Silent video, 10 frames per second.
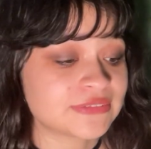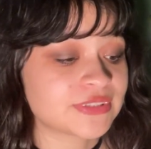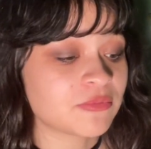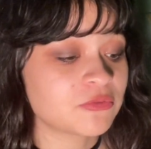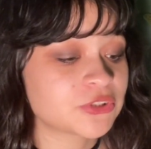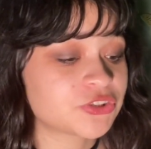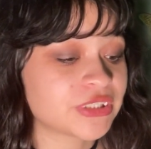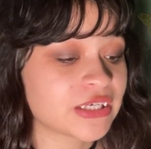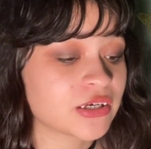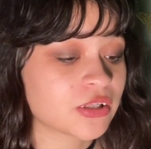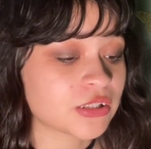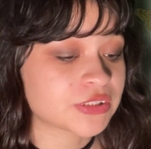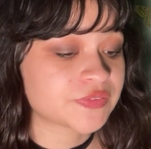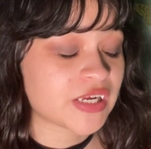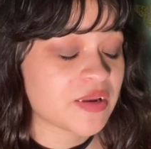someone was treating a
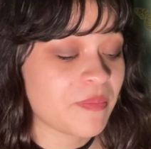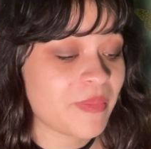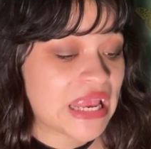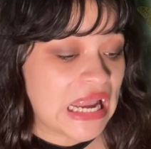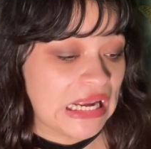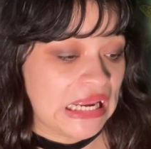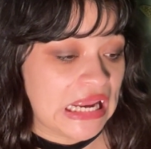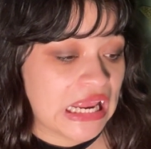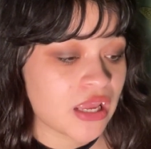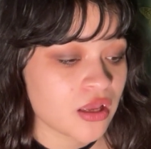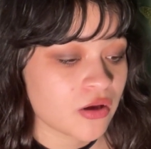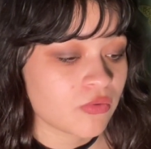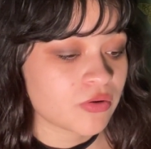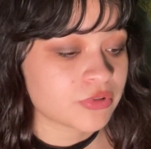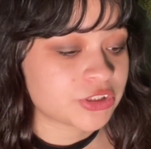close friend meanly,
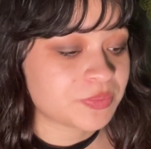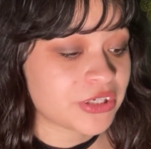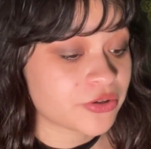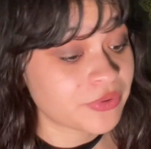what would be your